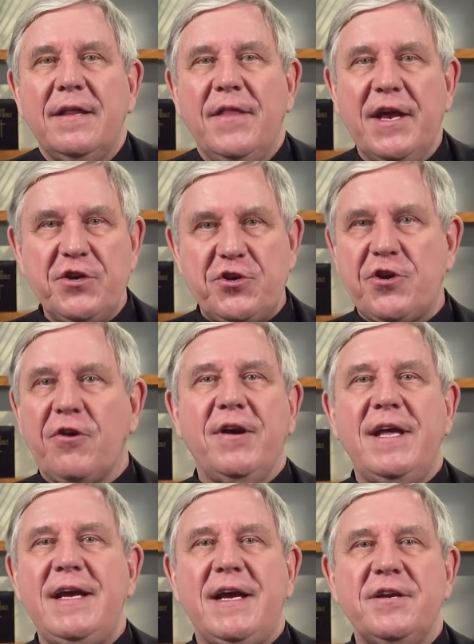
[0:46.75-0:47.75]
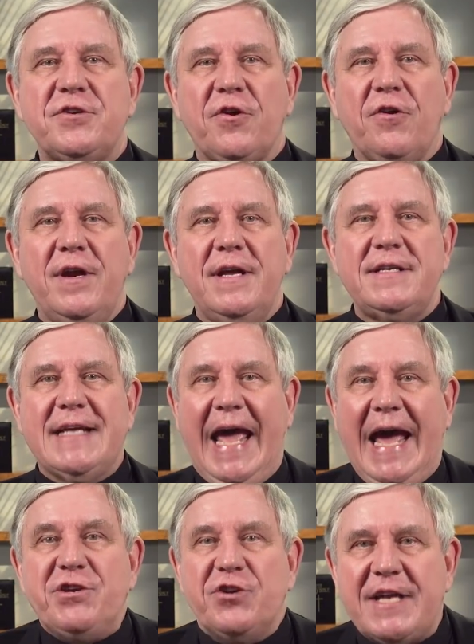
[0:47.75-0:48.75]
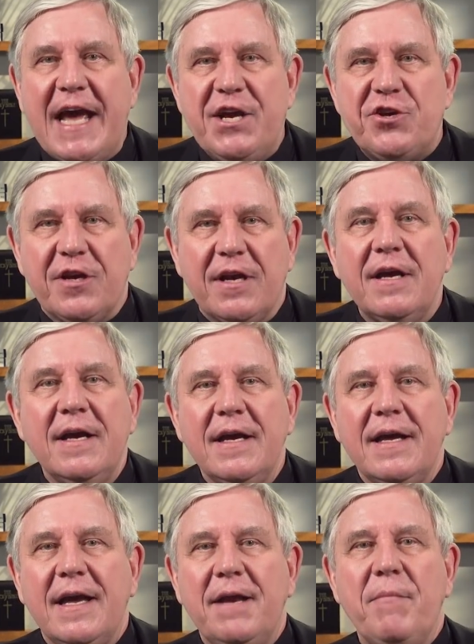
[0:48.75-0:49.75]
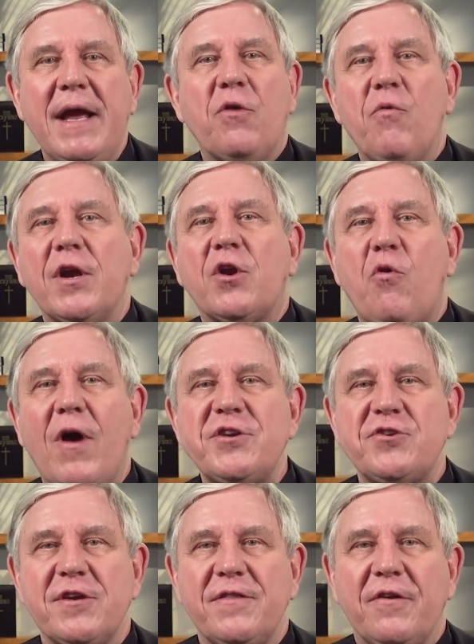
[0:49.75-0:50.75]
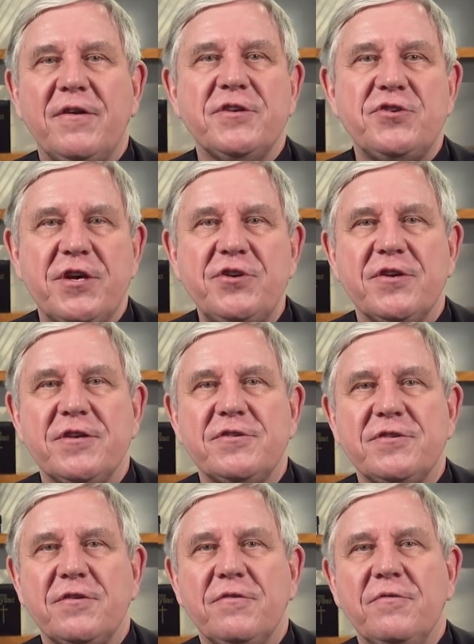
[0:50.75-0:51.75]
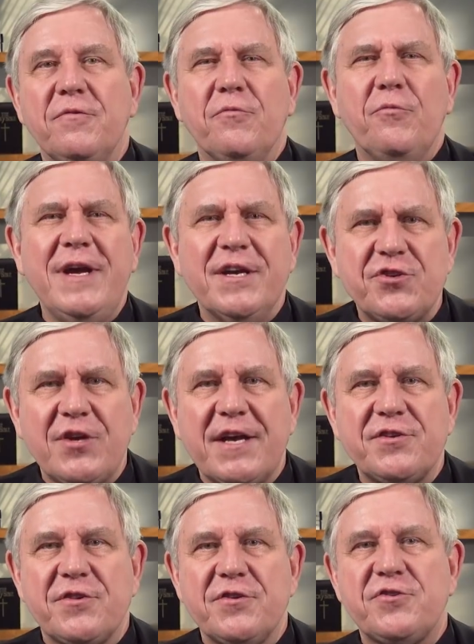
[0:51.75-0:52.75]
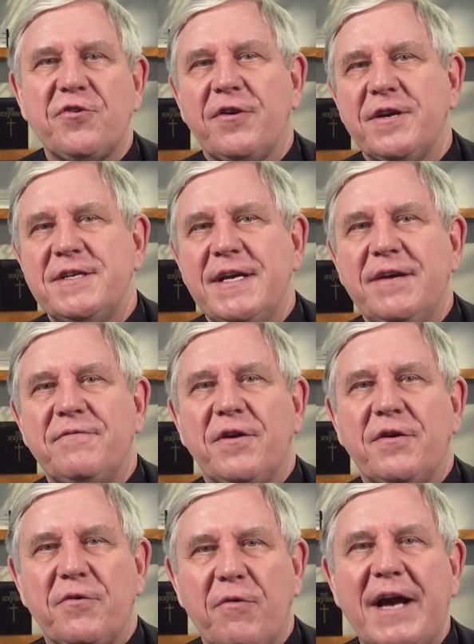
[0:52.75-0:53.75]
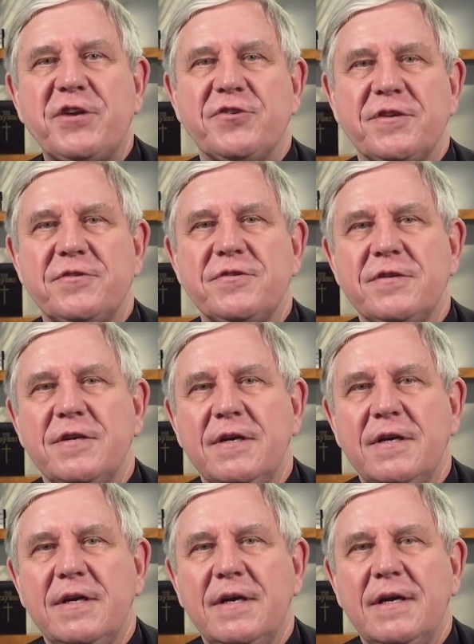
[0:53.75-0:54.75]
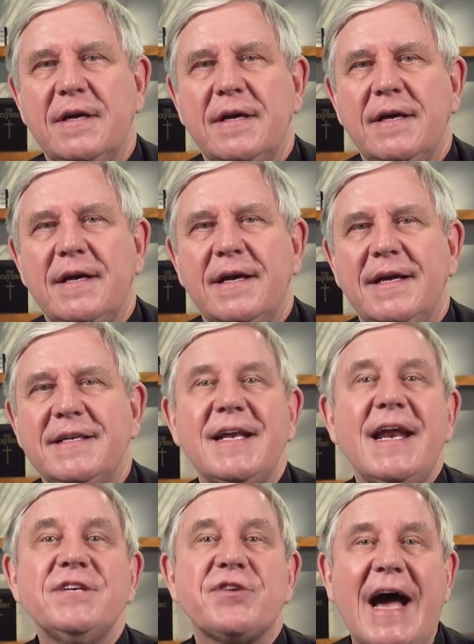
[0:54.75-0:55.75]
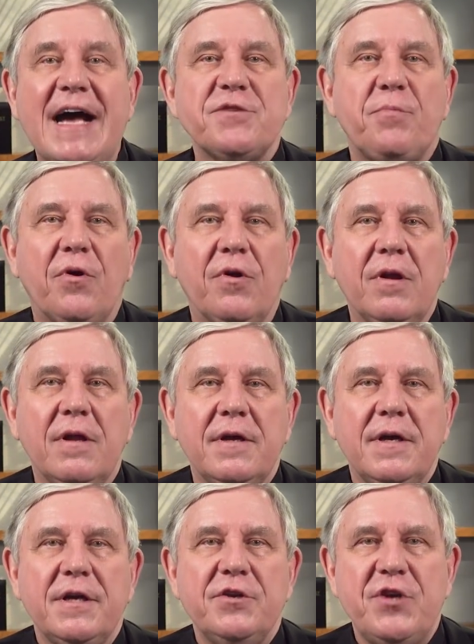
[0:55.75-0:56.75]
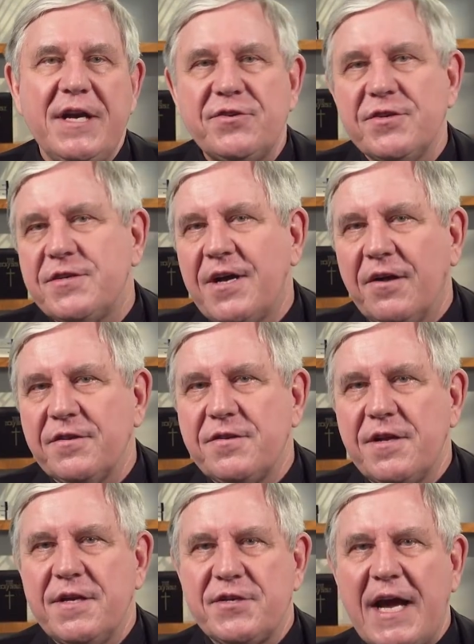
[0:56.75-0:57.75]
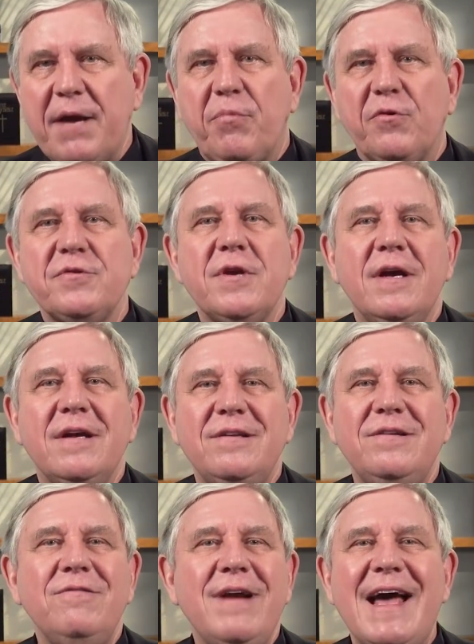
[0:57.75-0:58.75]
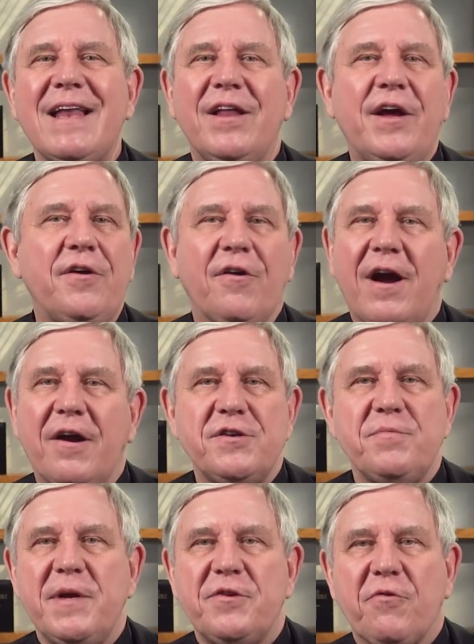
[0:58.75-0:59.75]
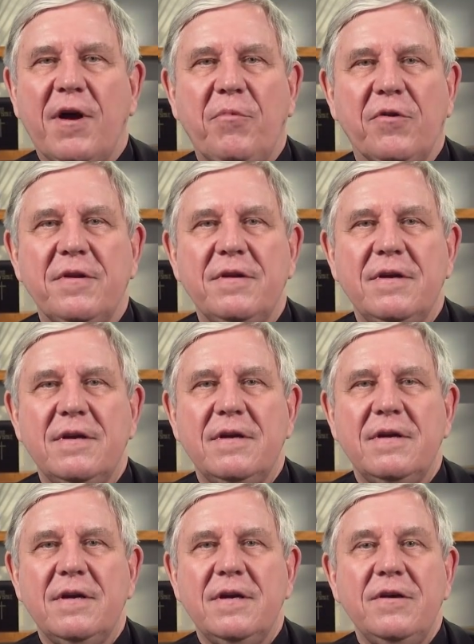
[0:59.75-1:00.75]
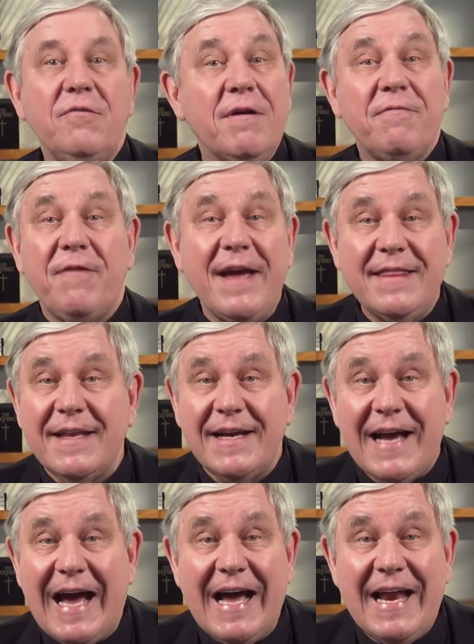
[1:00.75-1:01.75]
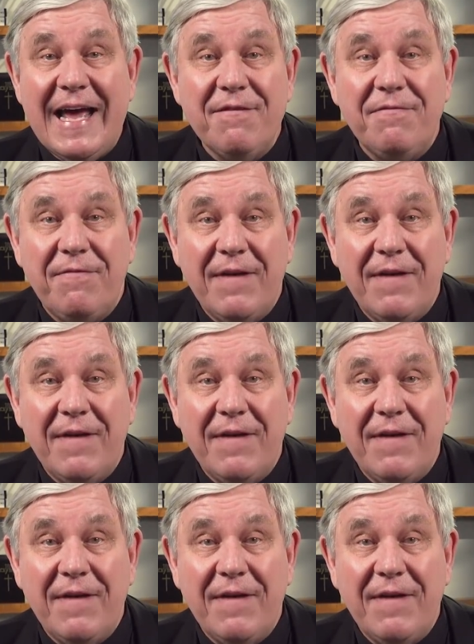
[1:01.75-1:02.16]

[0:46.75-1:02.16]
then surety can turn into agitation and make one question their decisions and reassess the certainty of their directions. In today's gospel, Jesus tells the disciples, "Do not let your hearts be troubled. You have faith in God, have